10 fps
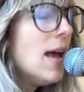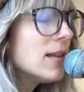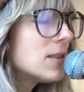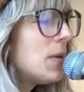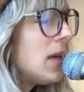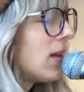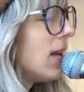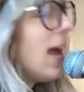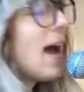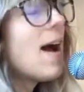Speak
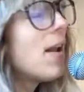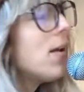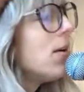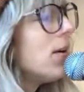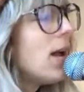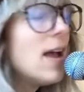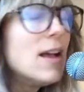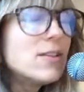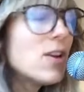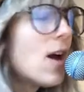louder,
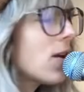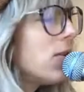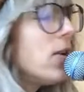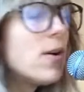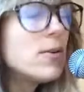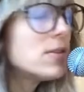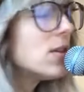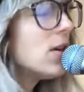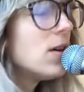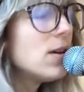draw
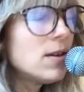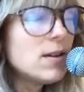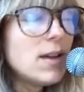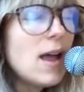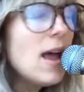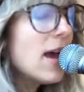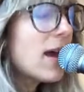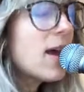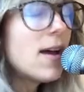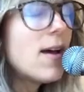closer,
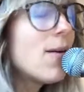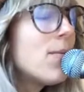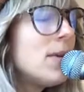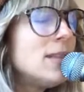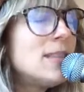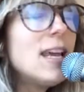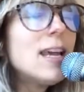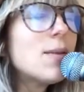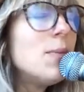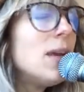come and
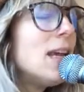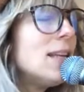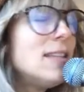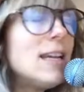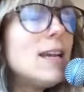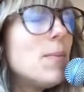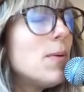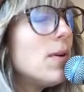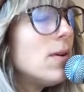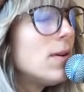take me
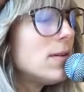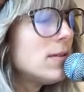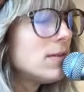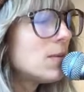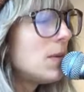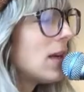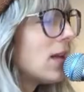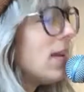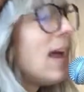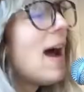deeper. Speak
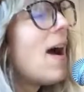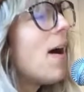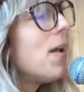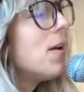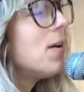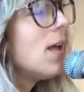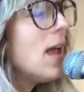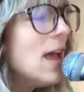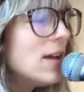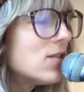louder,
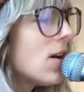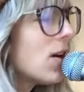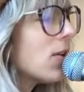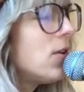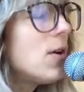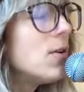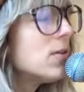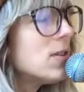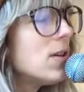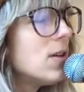draw
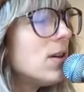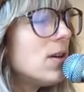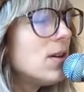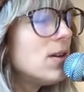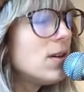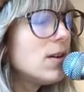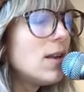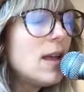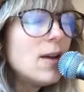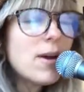closer.
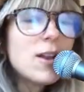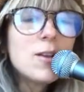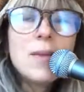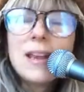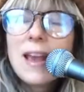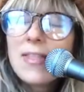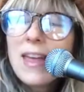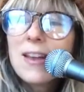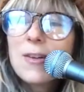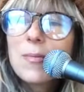Why don't you make
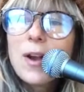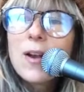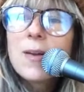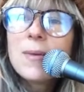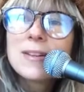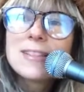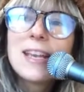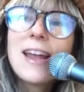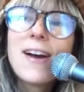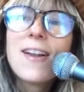that your prayer? Come on,
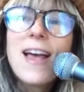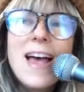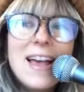sing it out.